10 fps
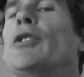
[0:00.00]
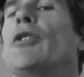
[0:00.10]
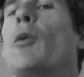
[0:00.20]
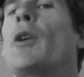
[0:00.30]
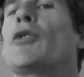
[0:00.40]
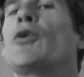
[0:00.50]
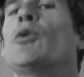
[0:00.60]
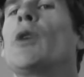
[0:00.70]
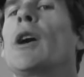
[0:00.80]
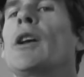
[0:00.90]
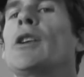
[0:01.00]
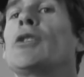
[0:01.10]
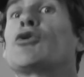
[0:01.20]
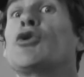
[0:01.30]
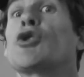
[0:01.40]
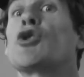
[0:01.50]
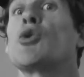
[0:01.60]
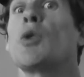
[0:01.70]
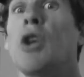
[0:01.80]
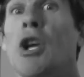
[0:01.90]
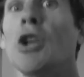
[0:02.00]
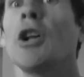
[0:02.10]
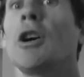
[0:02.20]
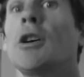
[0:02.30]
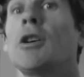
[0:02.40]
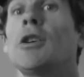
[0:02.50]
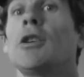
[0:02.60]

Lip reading: Is I went to a traditional healer,